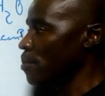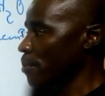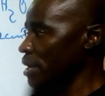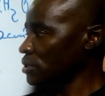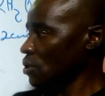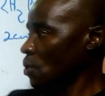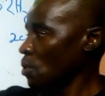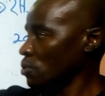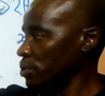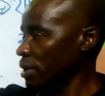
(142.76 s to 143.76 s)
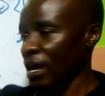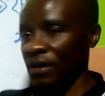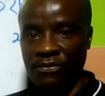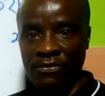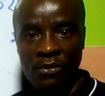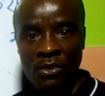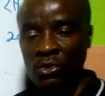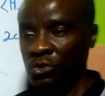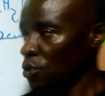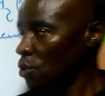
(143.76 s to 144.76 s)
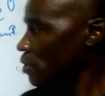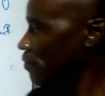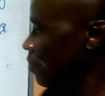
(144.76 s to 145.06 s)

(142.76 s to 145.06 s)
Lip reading: based on what we have. So if